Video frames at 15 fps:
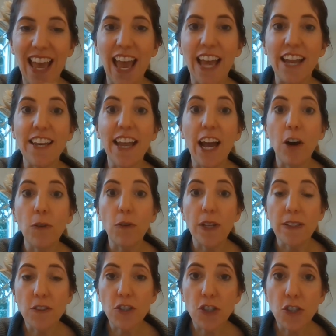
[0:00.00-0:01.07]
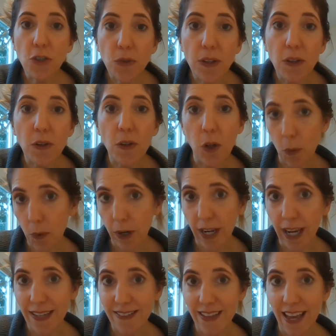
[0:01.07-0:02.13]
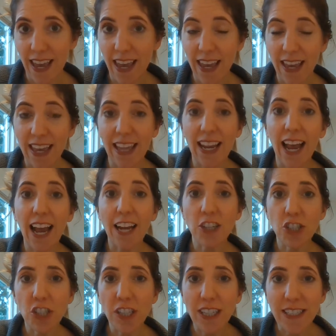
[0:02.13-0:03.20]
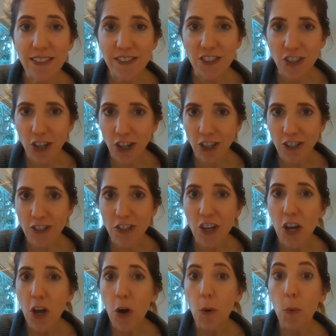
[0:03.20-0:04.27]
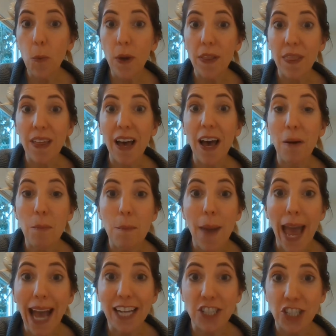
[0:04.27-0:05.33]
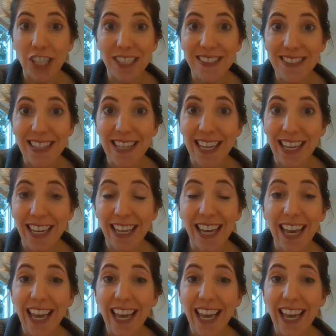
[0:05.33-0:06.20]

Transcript: And now let's do the lowercase a. It actually starts with a magic C.